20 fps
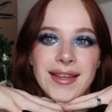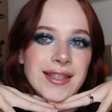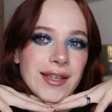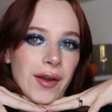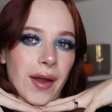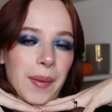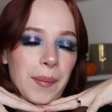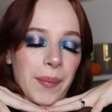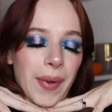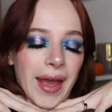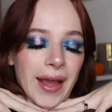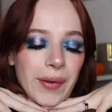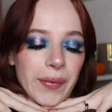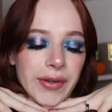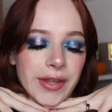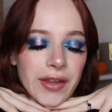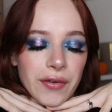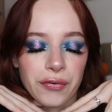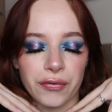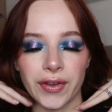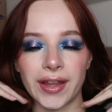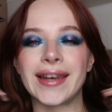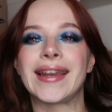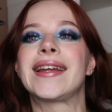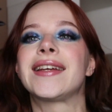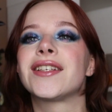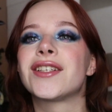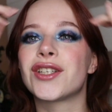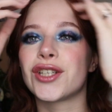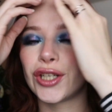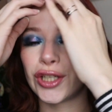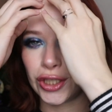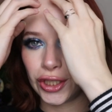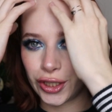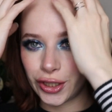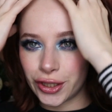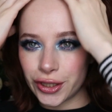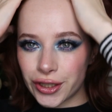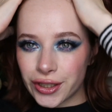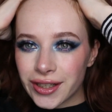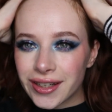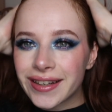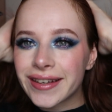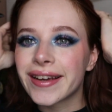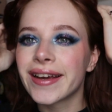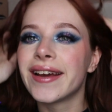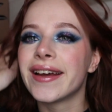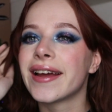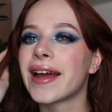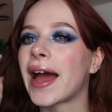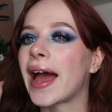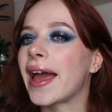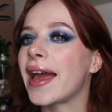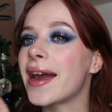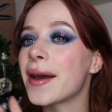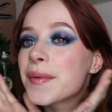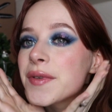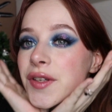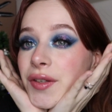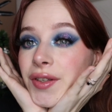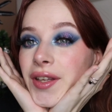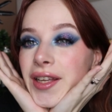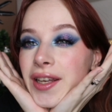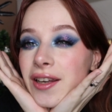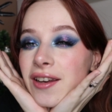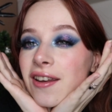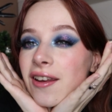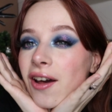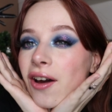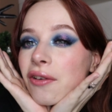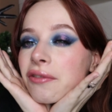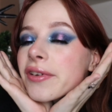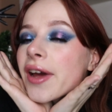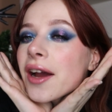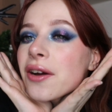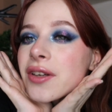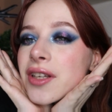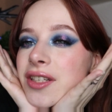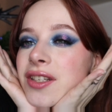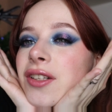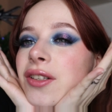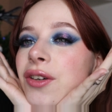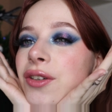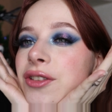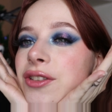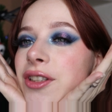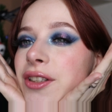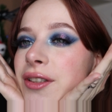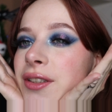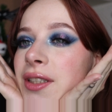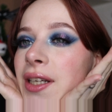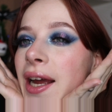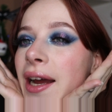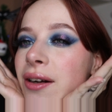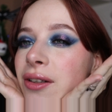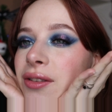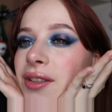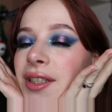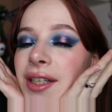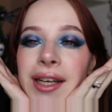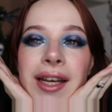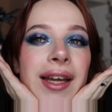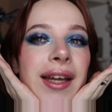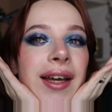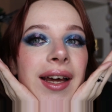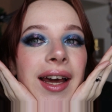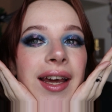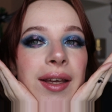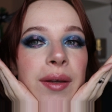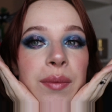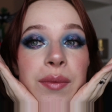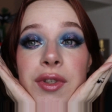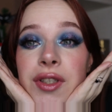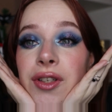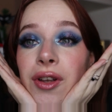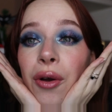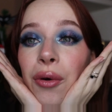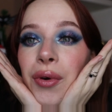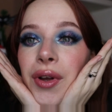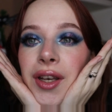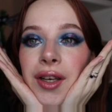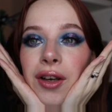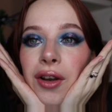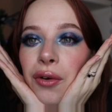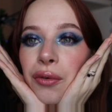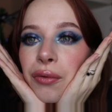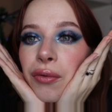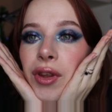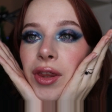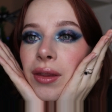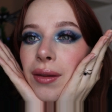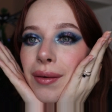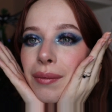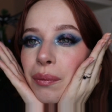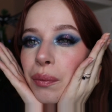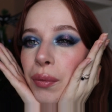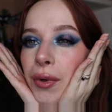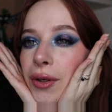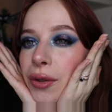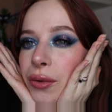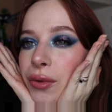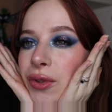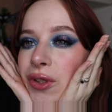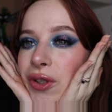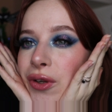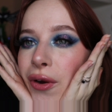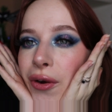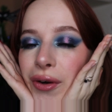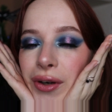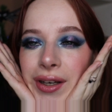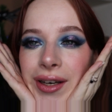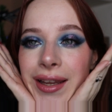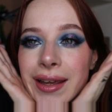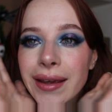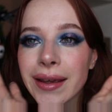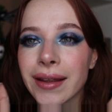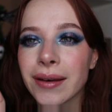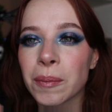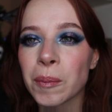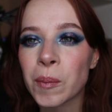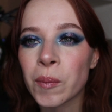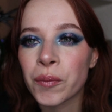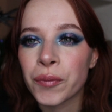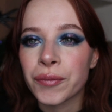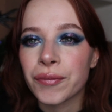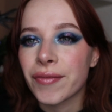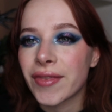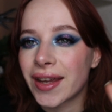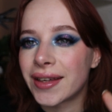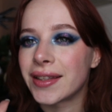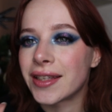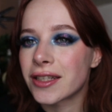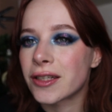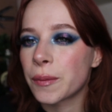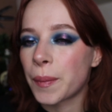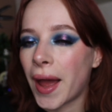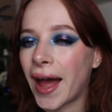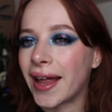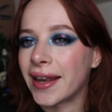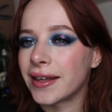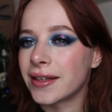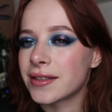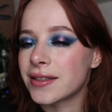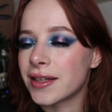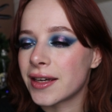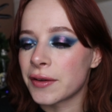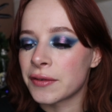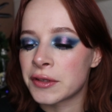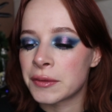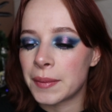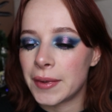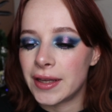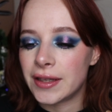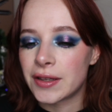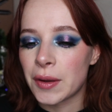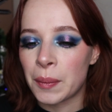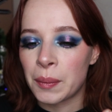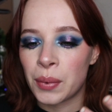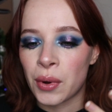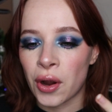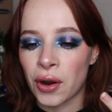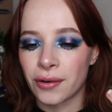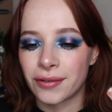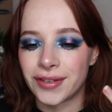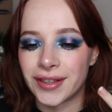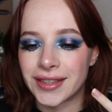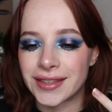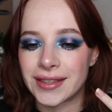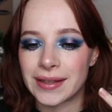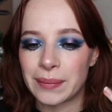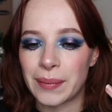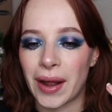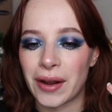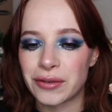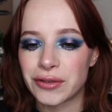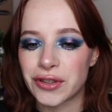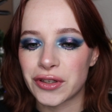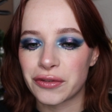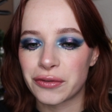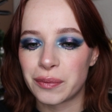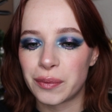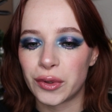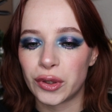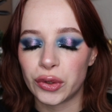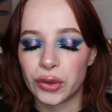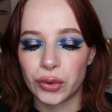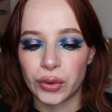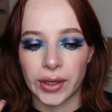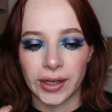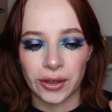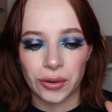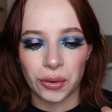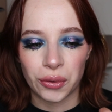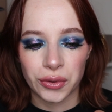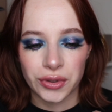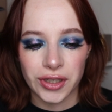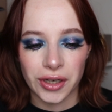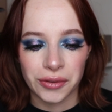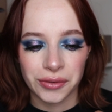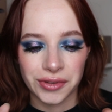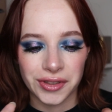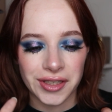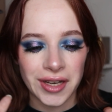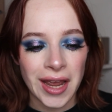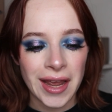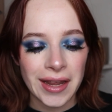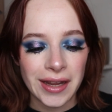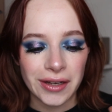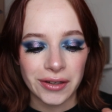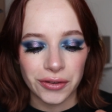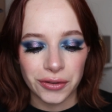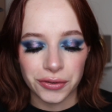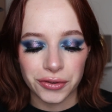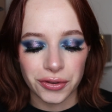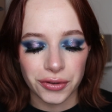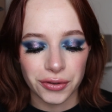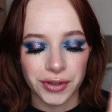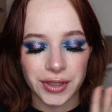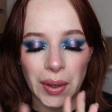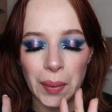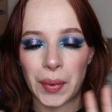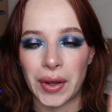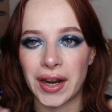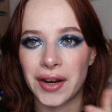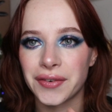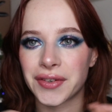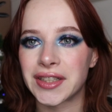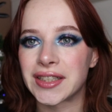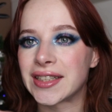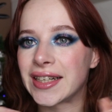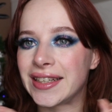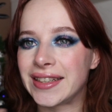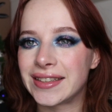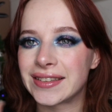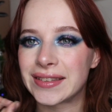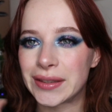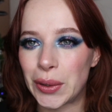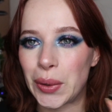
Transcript: so I'm back with the finished look. I absolutely love how this look turned out. I am so in love with blues currently, and this palette gives me the perfect amount of blue and cool toned neutrals and whatever, like